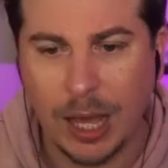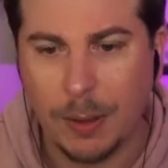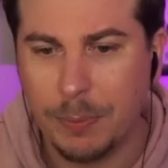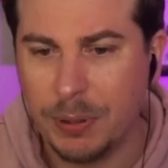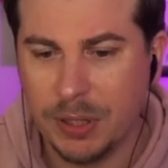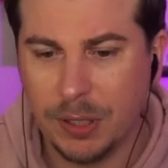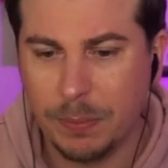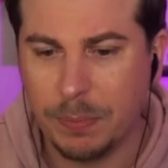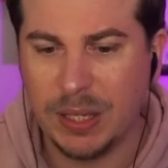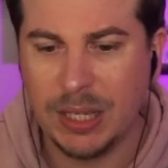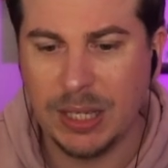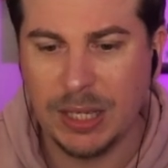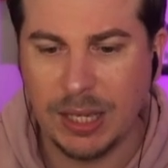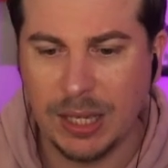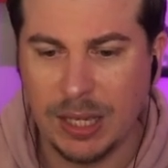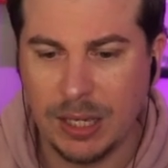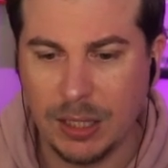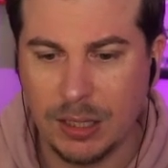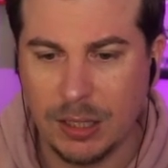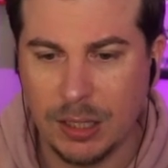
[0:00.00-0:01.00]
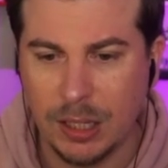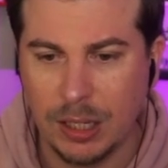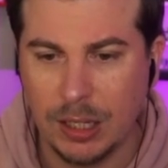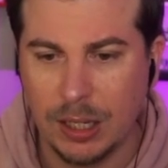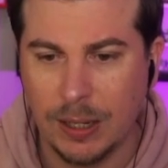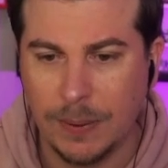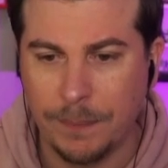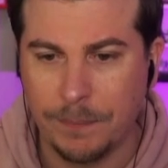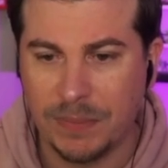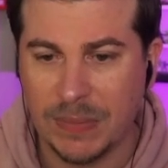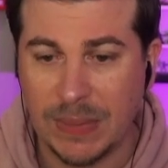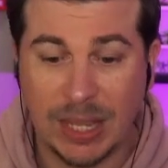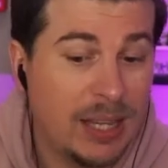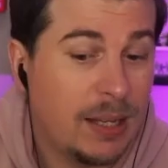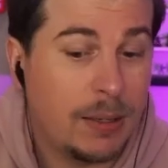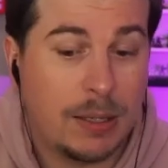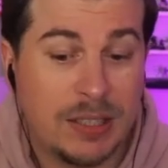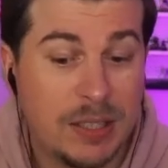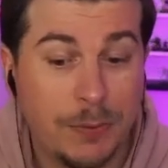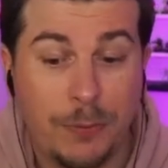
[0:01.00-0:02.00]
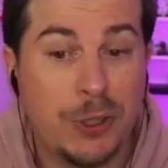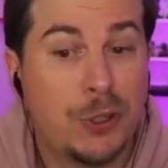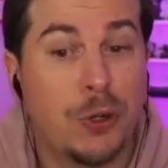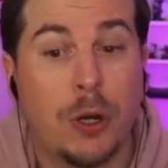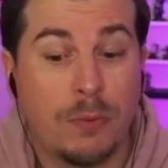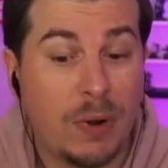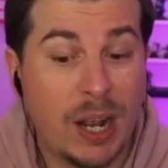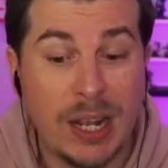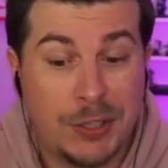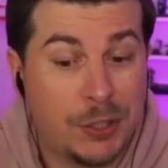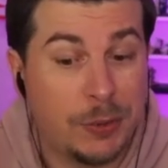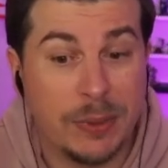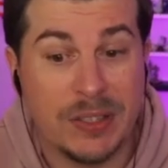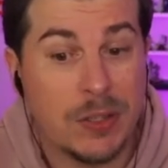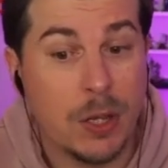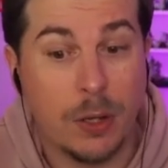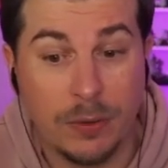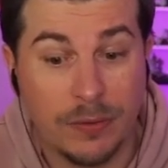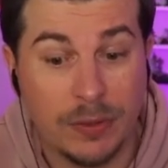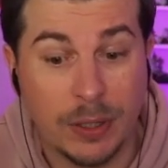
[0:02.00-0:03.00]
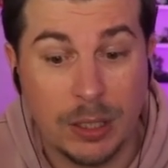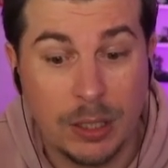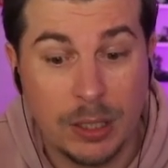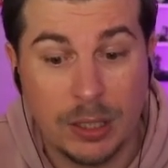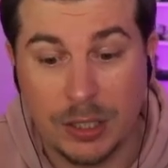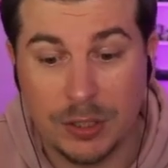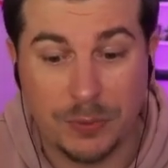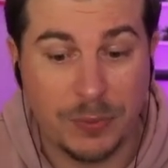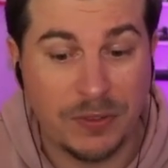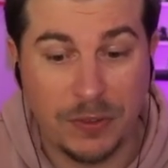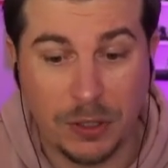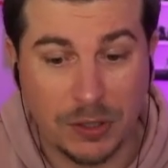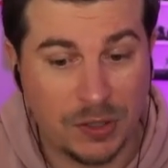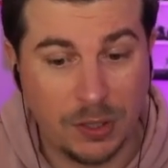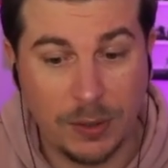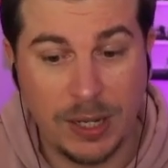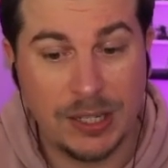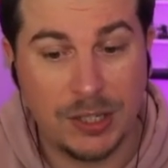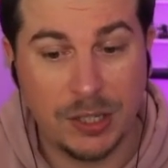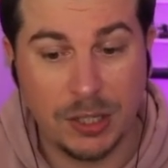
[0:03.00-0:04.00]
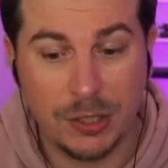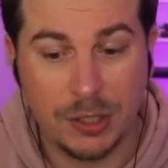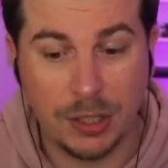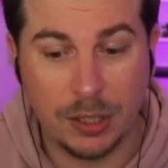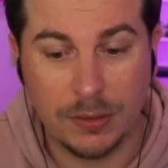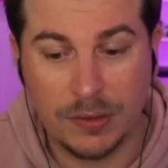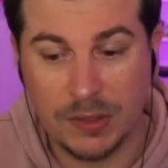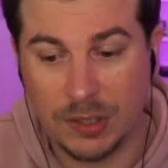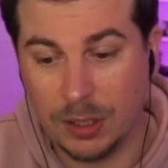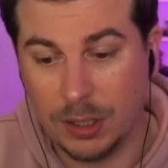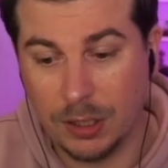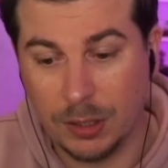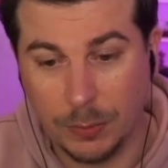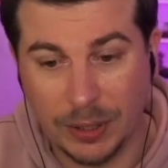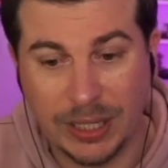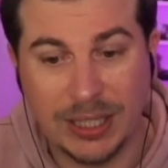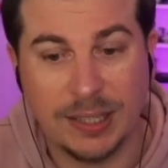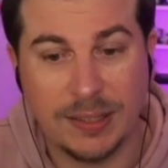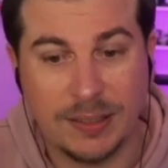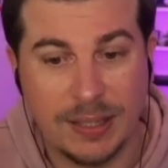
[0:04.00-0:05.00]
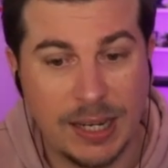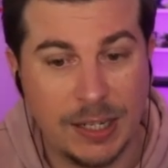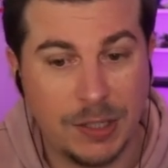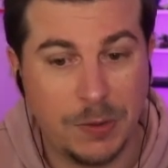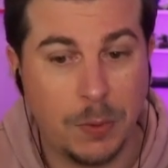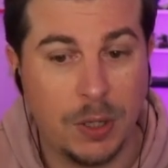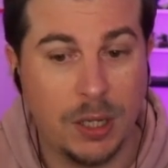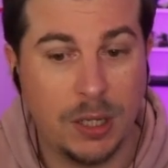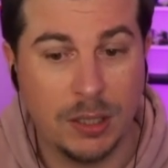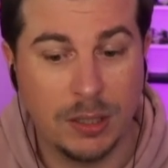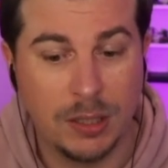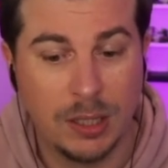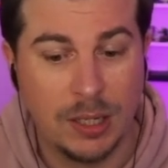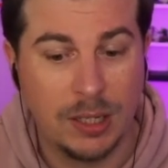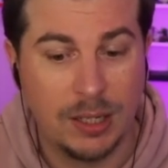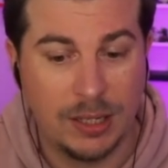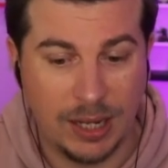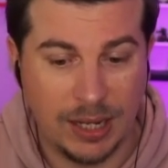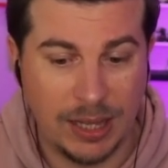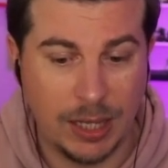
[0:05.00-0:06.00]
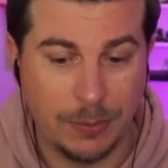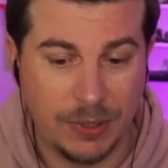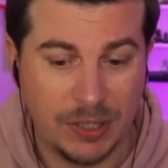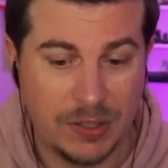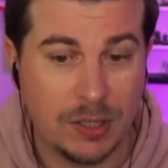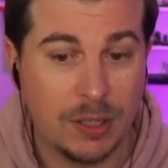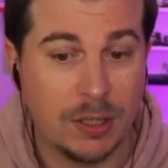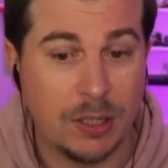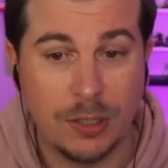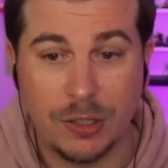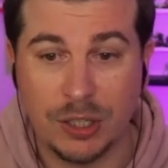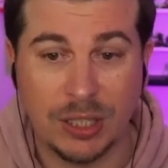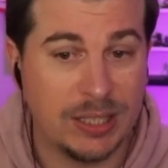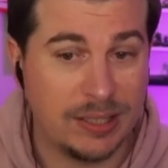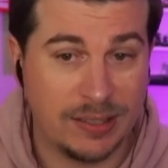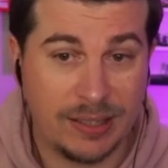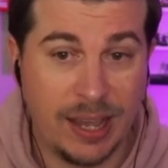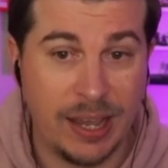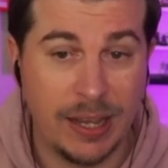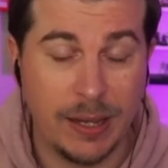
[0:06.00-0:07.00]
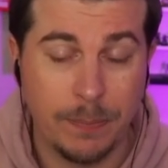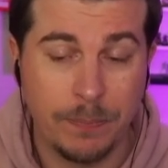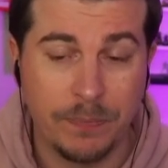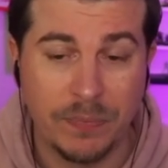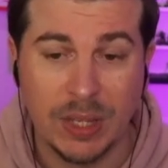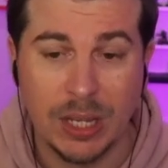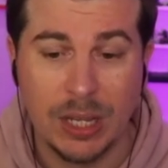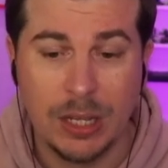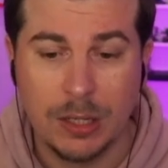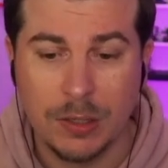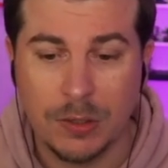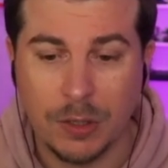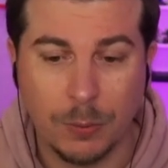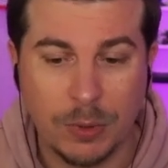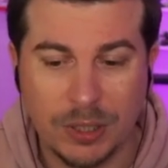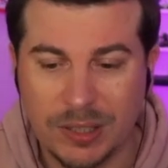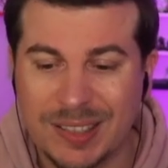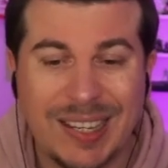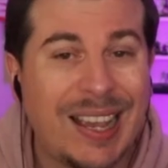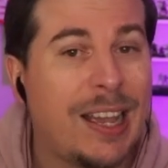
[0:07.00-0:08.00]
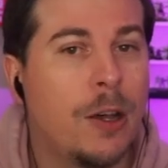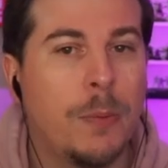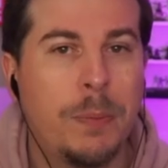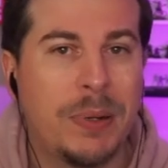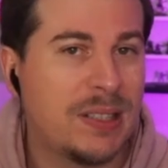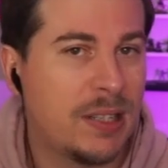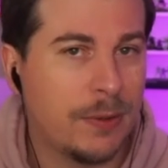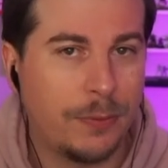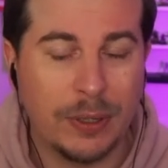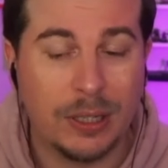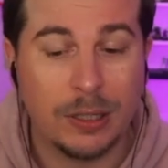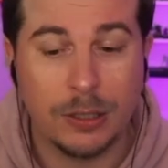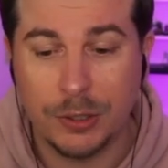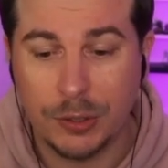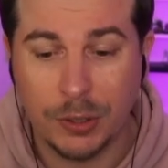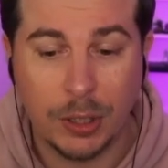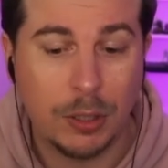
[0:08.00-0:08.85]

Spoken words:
put the Pika in, because if we draw Raichu, it's over. Because we've got 2 energy on Jolteon, we can attach 1, and then we Surge, and it's game. So we'll set up as if we're going to draw